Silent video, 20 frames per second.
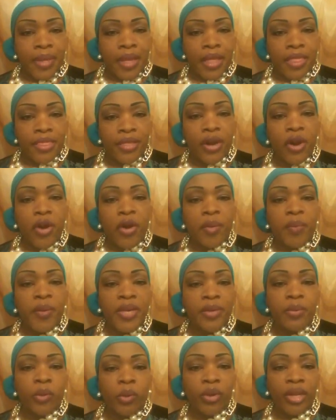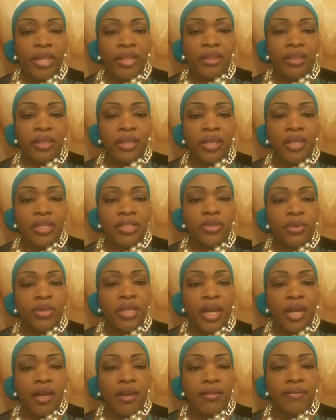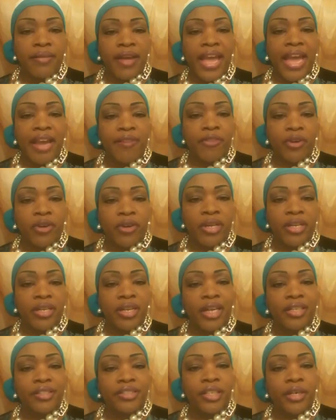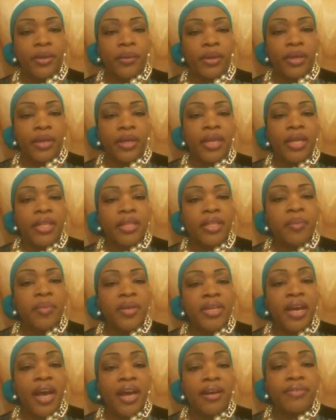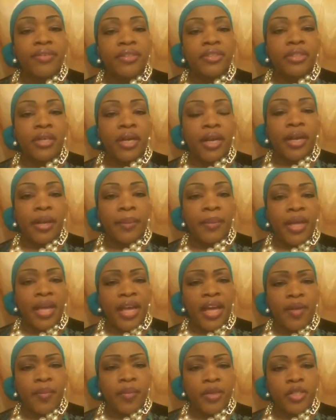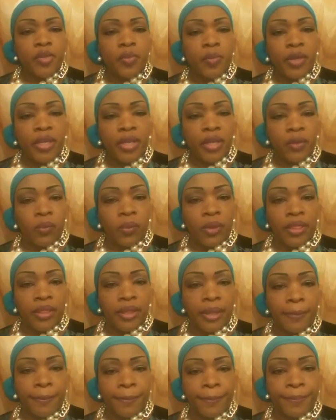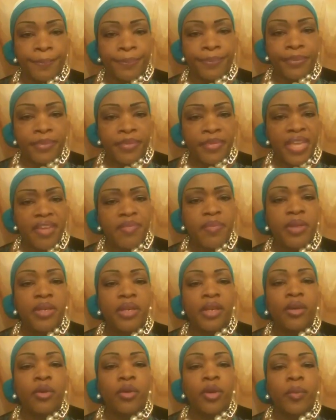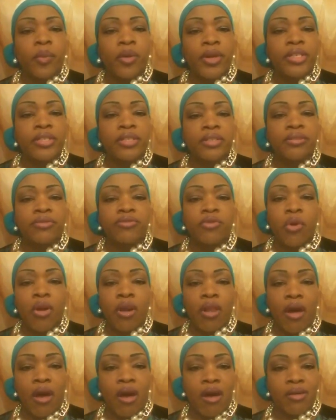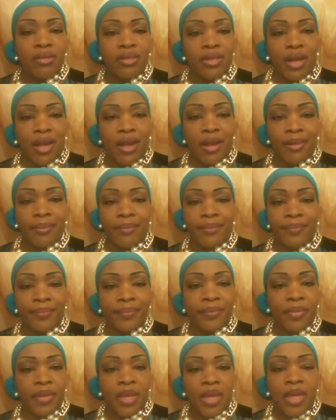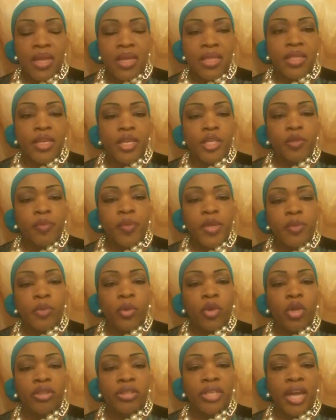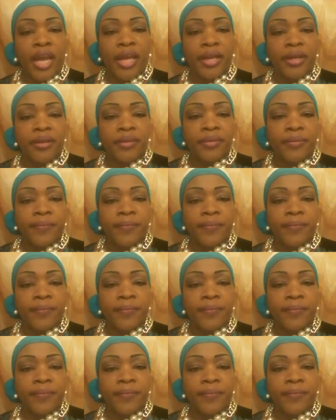There are people in the country of Africa and Nigeria, the Biafra tribe. I've been speaking with them. They've been under oppression for a long time. These people are not